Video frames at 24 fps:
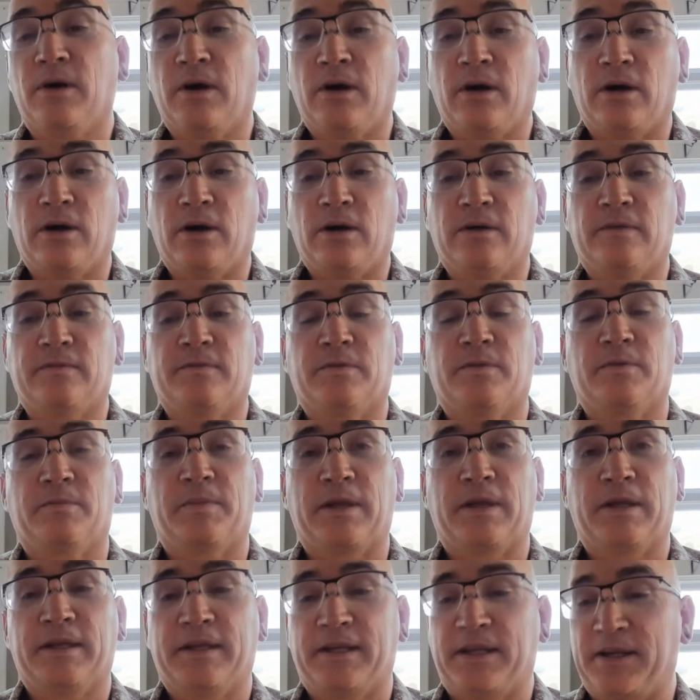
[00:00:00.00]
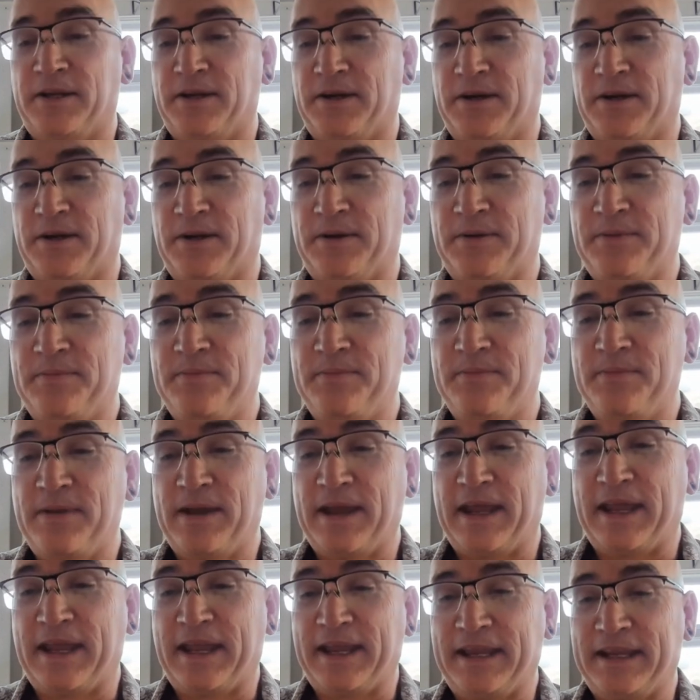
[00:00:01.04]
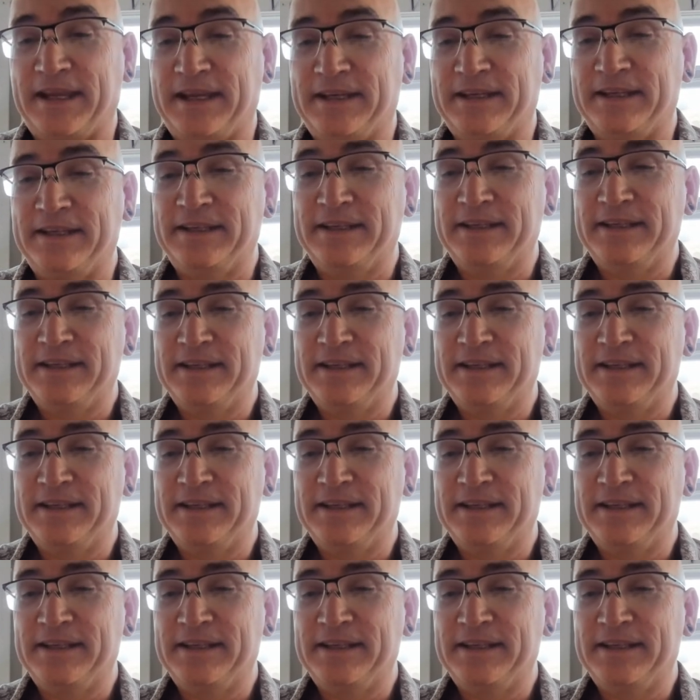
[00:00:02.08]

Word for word: all for being here. Maine,